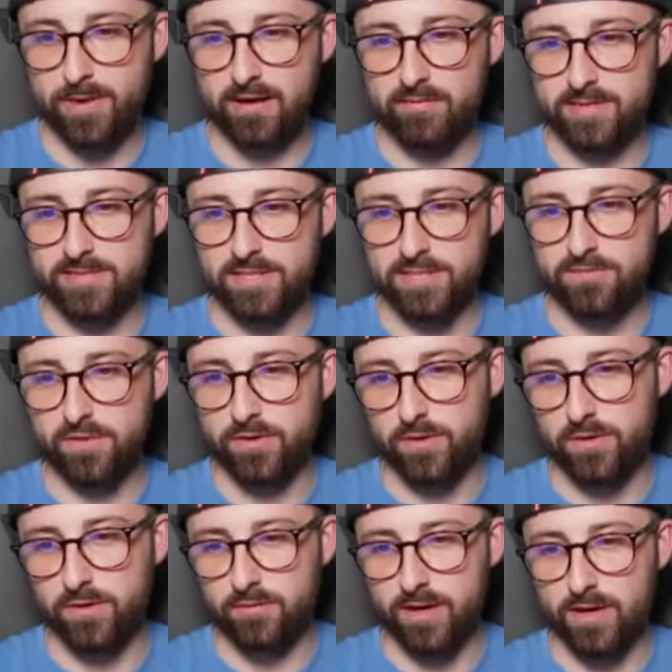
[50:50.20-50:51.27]
Perisic for
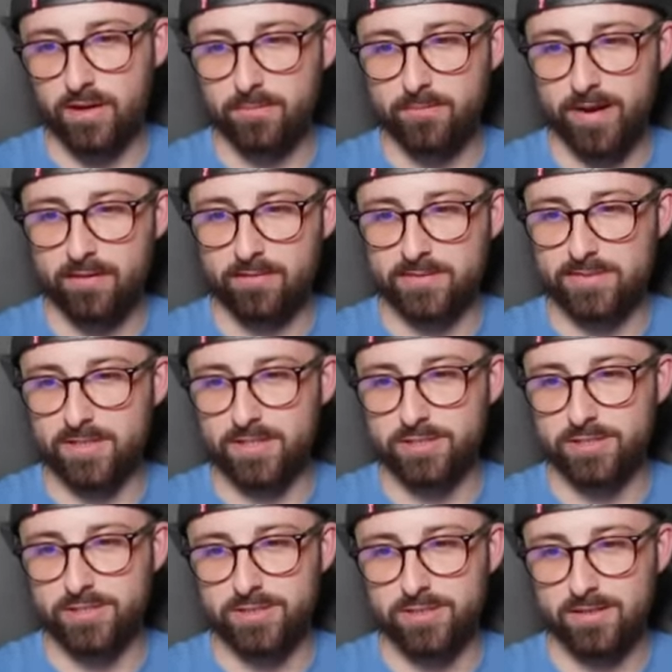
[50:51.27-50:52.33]
Cucurella,
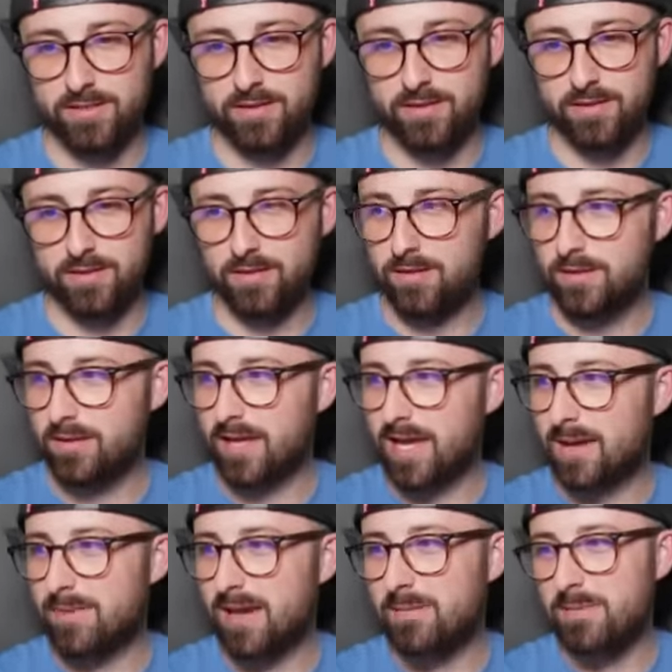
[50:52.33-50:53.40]
Perisic.
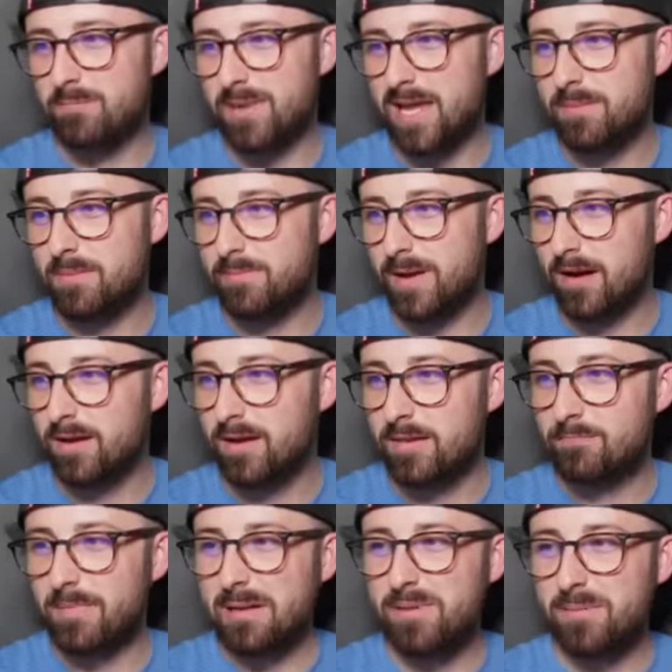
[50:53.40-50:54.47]
Yeah, maybe
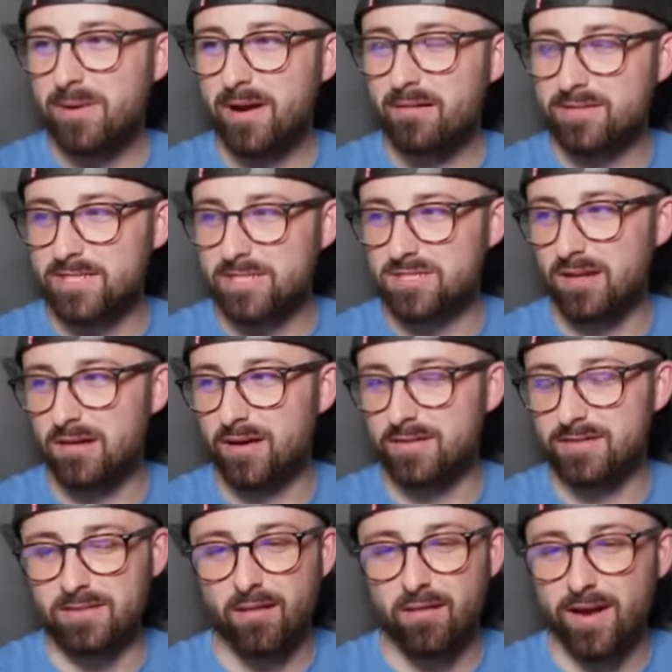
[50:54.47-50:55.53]
Perisic to
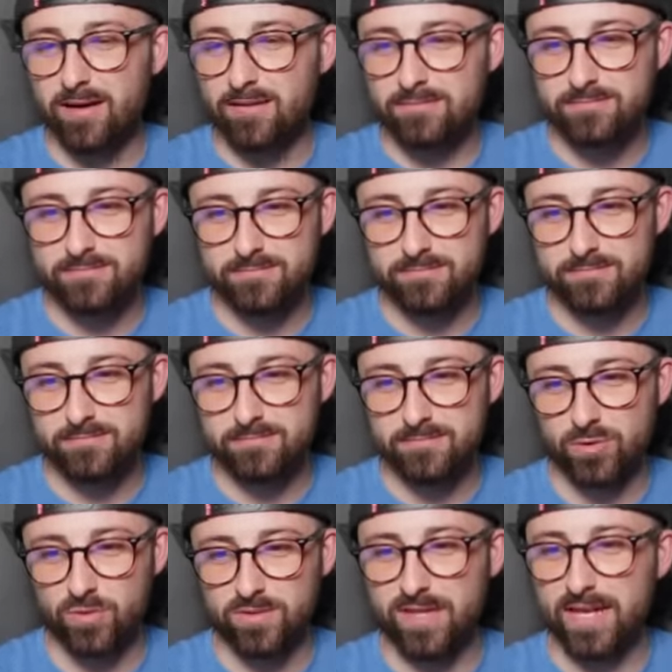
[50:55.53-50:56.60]
like Dyer
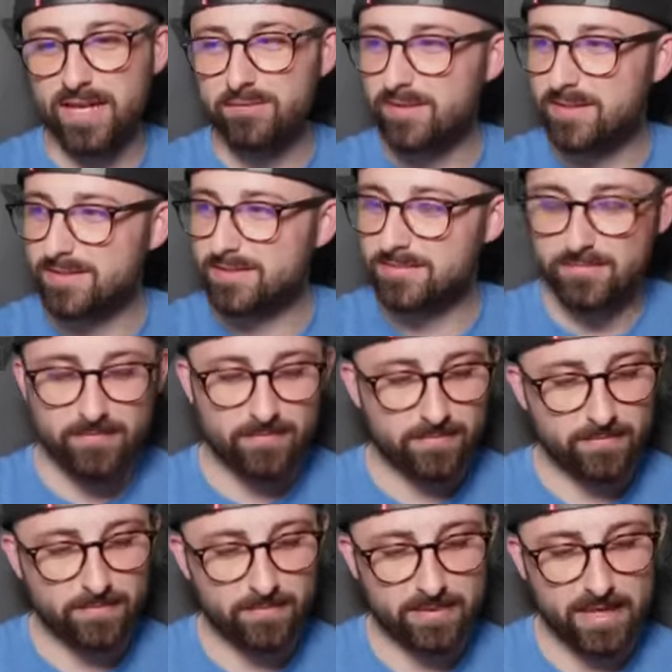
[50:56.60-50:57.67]
or Davis,
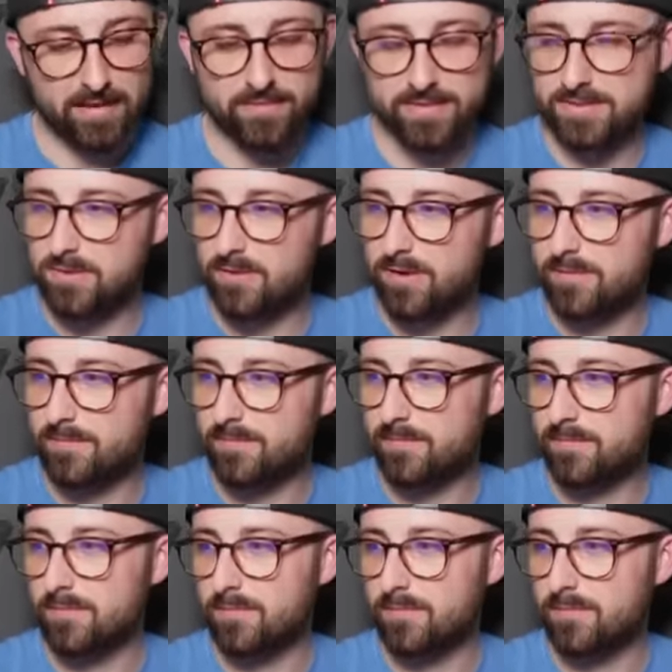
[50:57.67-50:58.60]
sorry.